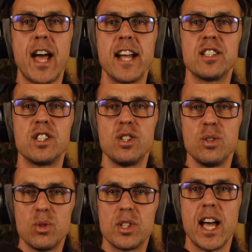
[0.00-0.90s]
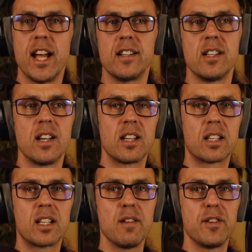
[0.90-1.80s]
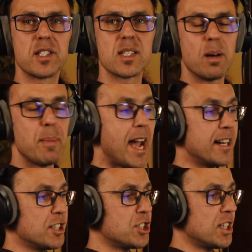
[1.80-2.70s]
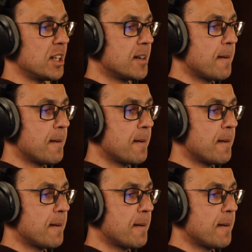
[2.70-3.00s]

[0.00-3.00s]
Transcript: attitude and give it some energy.